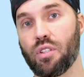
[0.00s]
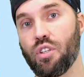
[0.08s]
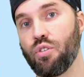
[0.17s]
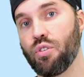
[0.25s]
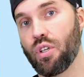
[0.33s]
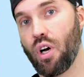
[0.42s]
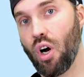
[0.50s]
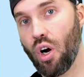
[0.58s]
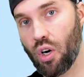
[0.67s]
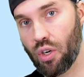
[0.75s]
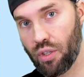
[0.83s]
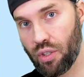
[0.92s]
tissues are
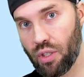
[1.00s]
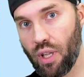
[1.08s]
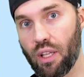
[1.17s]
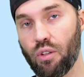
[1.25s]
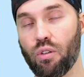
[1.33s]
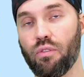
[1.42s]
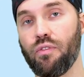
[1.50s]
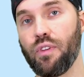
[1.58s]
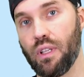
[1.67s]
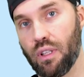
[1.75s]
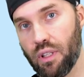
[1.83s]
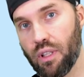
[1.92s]
hardened and you could
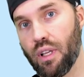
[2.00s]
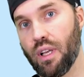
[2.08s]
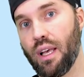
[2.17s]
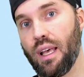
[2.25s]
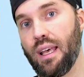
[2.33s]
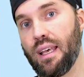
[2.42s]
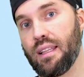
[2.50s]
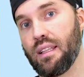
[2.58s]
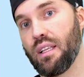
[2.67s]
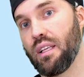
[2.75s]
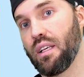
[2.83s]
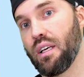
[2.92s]
feel it, and
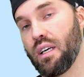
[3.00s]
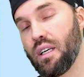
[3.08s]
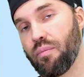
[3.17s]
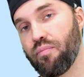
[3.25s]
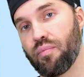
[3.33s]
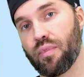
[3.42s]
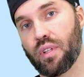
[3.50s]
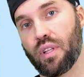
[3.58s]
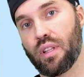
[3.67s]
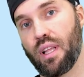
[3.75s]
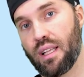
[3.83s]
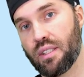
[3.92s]

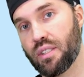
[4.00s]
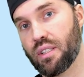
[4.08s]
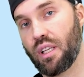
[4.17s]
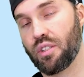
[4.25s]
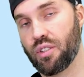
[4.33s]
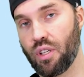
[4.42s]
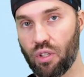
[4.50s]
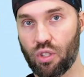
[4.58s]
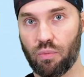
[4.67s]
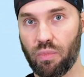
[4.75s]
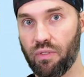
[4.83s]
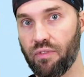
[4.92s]
that's considered
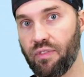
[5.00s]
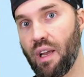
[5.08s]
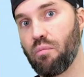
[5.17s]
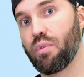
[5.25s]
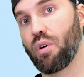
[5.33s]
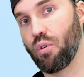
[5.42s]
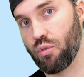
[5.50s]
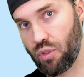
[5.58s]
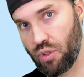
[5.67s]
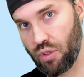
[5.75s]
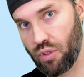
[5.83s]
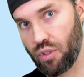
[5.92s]
to be
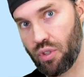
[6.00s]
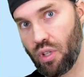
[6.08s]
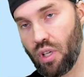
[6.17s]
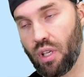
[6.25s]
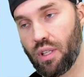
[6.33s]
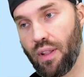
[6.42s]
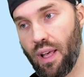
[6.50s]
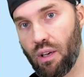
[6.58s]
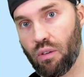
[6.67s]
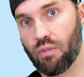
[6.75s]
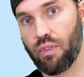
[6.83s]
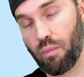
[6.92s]
fibrosis.
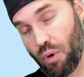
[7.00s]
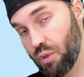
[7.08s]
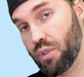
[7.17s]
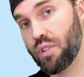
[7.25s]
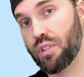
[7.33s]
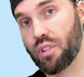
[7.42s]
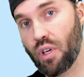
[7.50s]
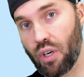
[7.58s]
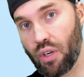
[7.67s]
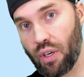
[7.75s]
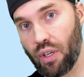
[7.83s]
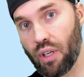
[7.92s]
Now, fibrosis is
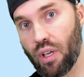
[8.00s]
scarring.